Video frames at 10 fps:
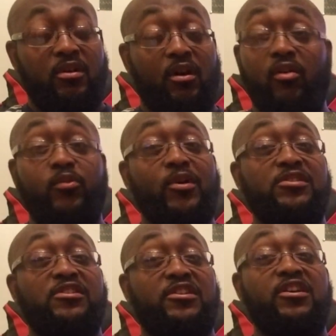Oh, it
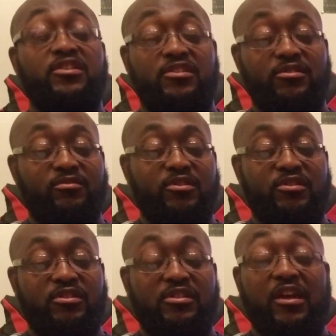wasn't as good as
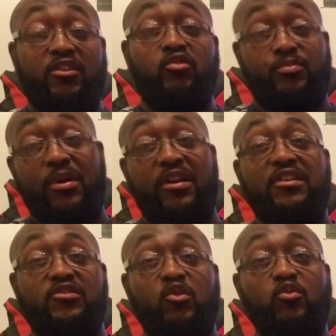this day of news, but it
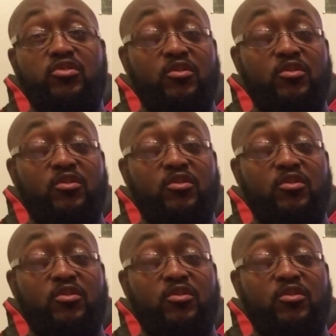is news.